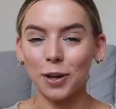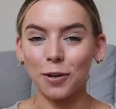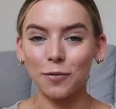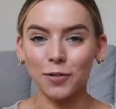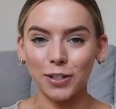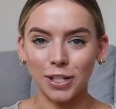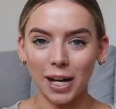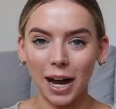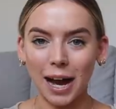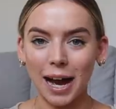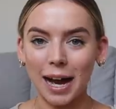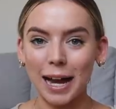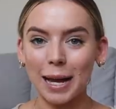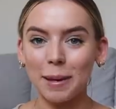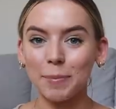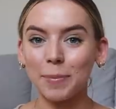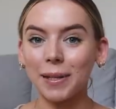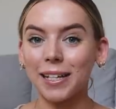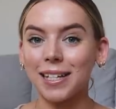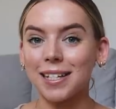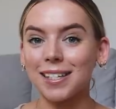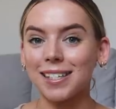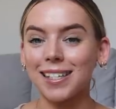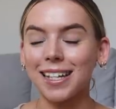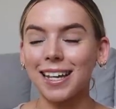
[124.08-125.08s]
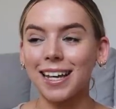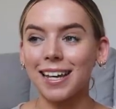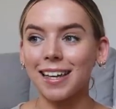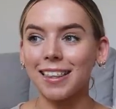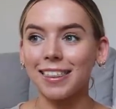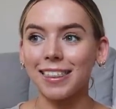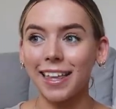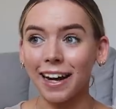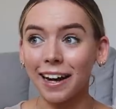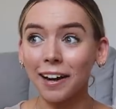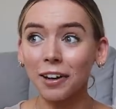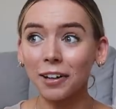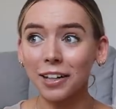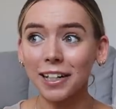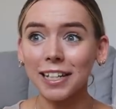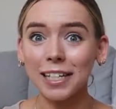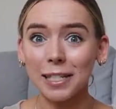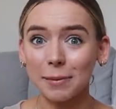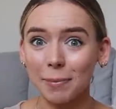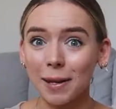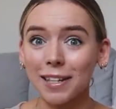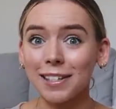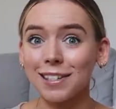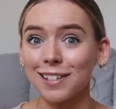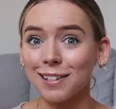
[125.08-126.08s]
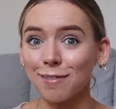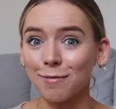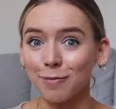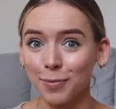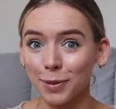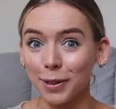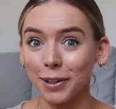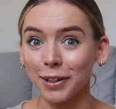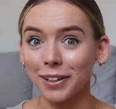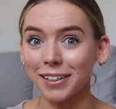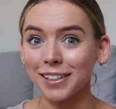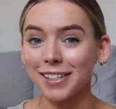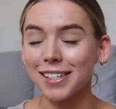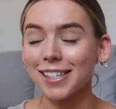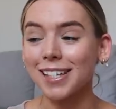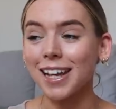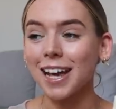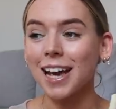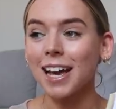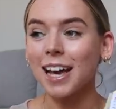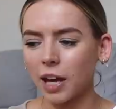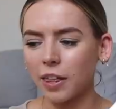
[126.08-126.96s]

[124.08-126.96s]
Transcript: over time because they are expensive books.